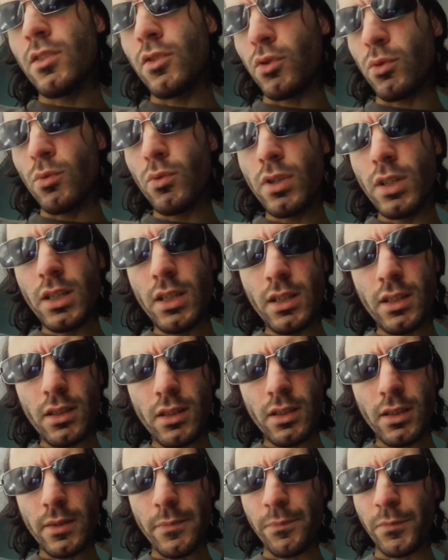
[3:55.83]
surely
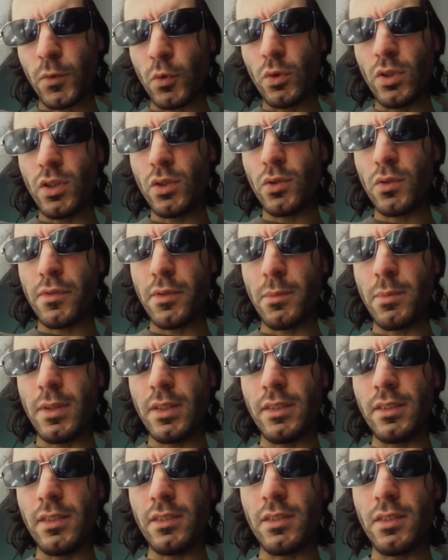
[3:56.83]
in the today's UFO
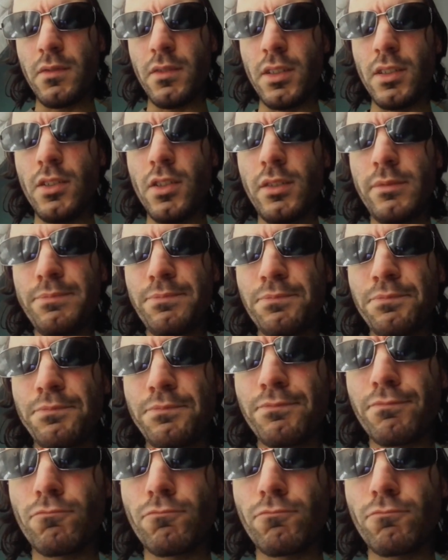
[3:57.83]
Play teaser video.